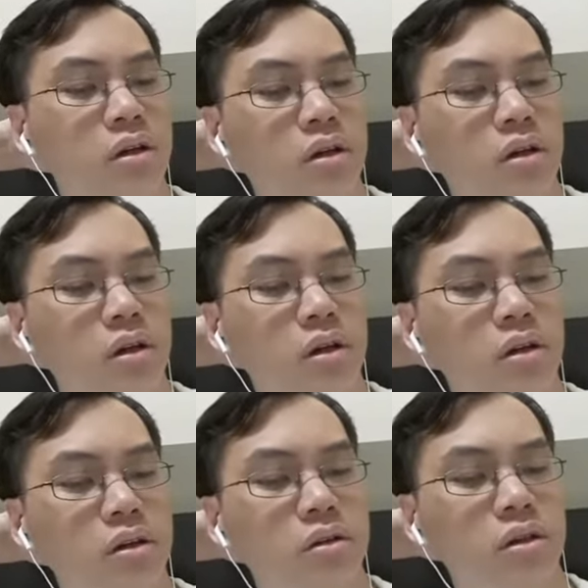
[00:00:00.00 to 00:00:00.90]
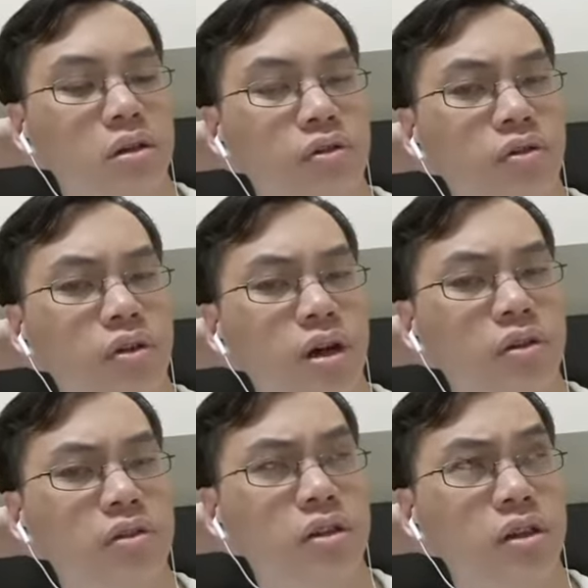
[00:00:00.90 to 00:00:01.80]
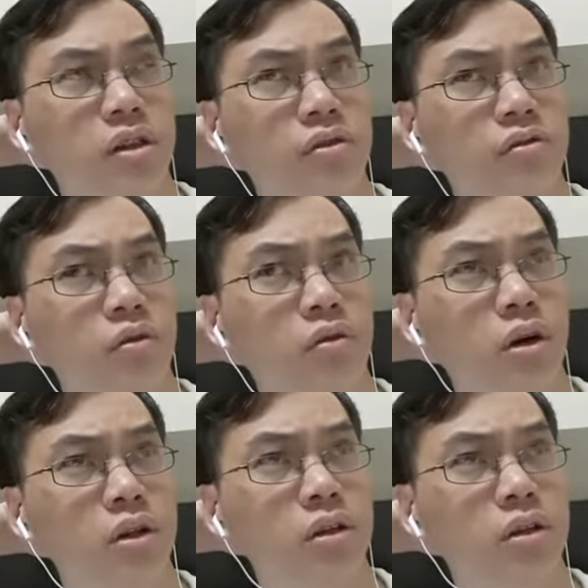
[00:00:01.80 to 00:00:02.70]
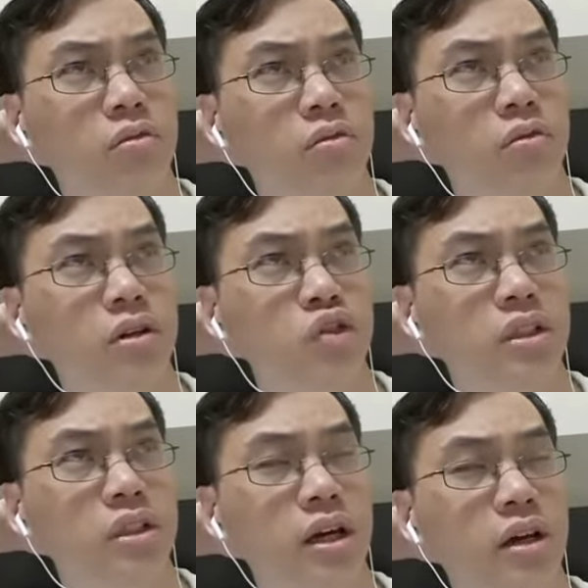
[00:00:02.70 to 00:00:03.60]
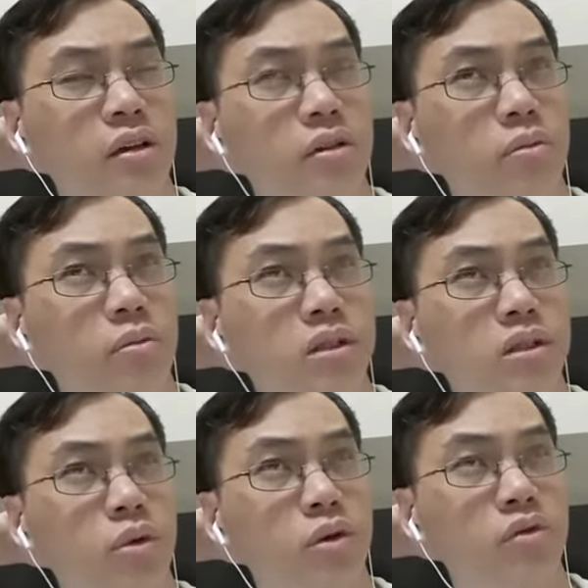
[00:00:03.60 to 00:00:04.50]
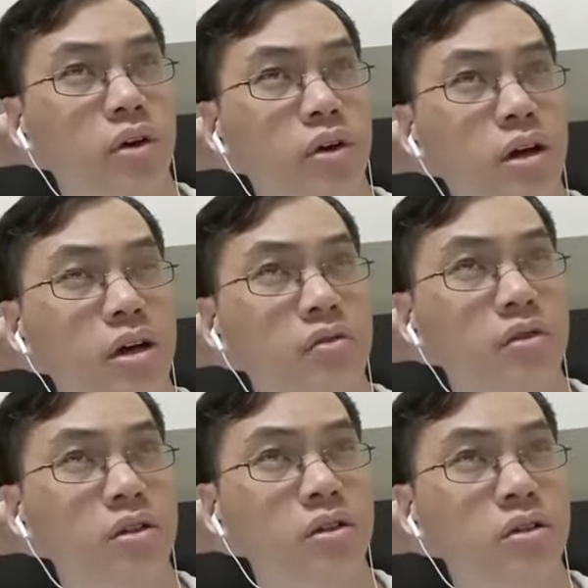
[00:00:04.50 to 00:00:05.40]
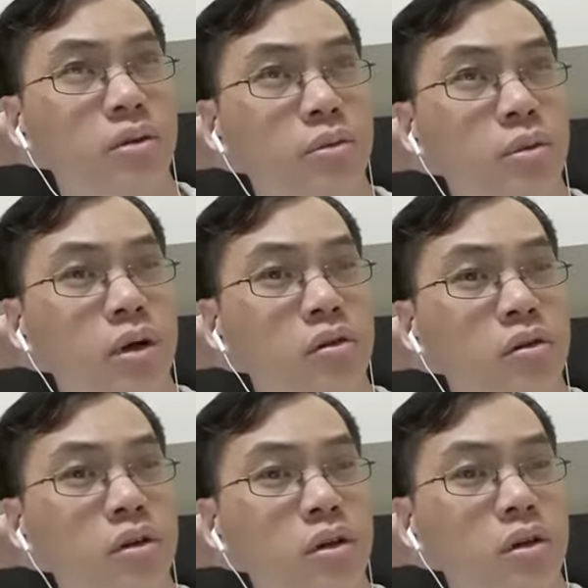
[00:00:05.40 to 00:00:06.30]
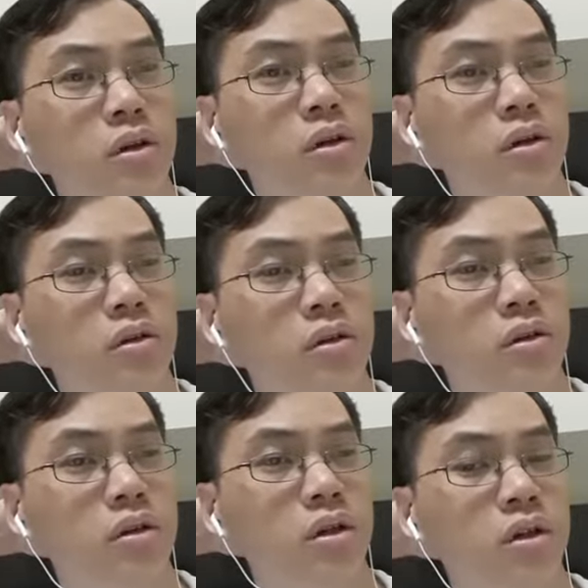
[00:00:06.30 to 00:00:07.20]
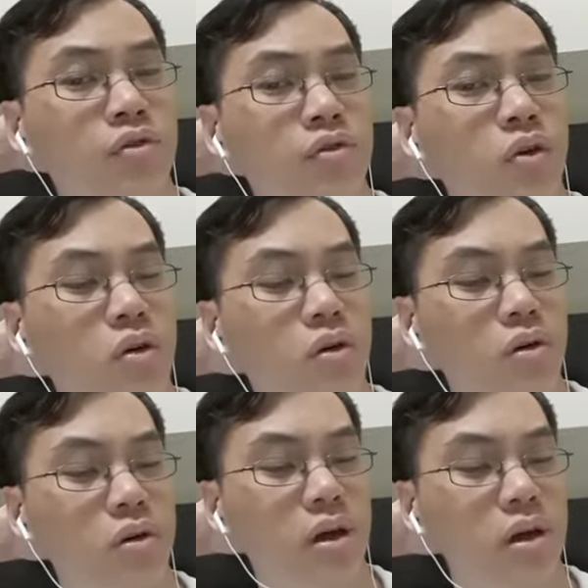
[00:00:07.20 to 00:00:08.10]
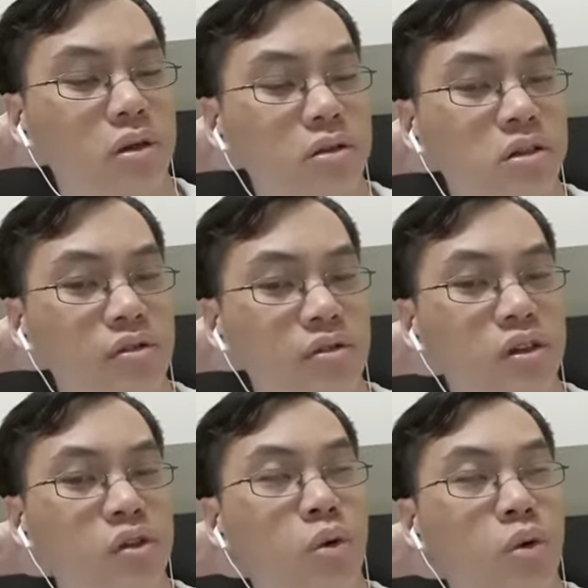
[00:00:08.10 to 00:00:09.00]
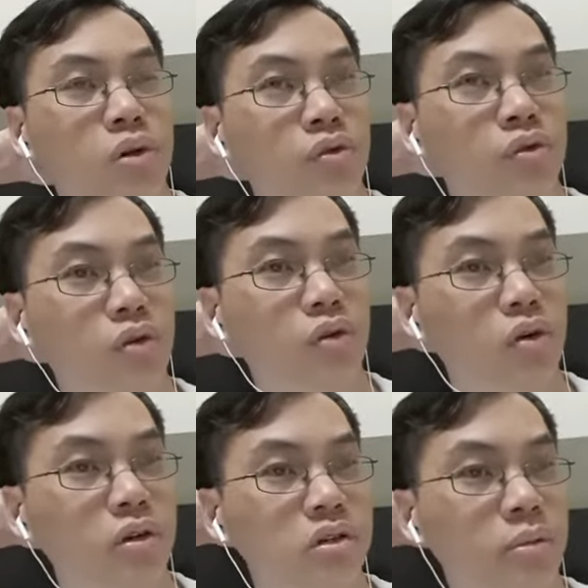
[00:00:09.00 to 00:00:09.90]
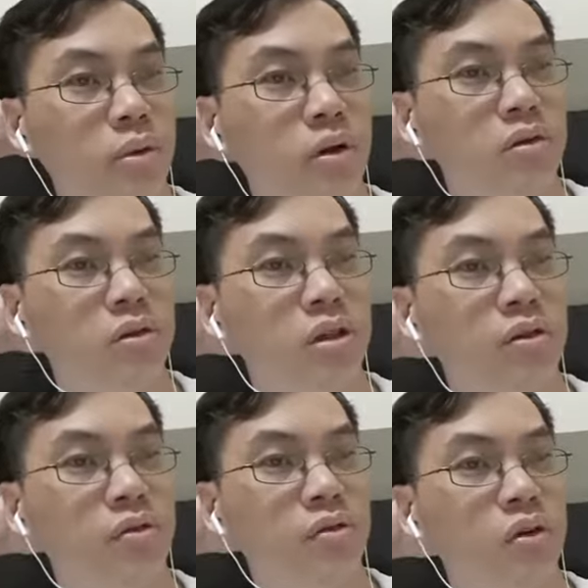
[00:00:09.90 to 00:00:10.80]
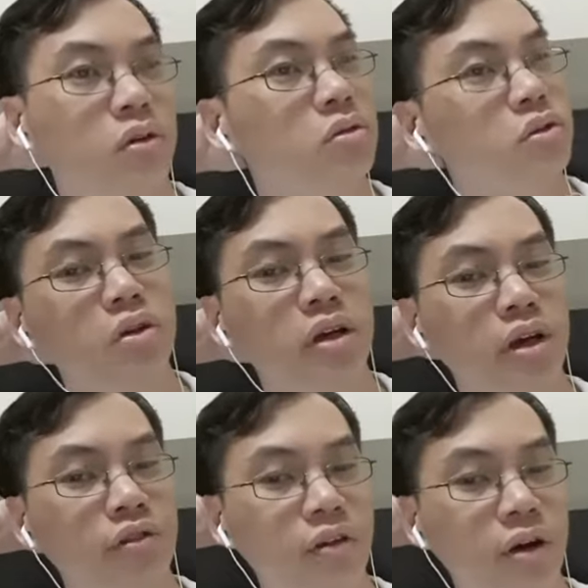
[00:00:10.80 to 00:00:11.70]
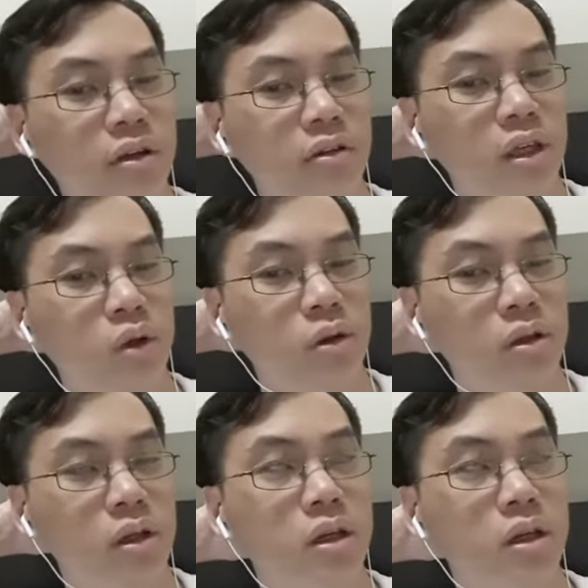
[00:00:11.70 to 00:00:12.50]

Uh, 35, 31, 139 minus 105 is about 34 and 70 to 104 is about 34 so okay fine equally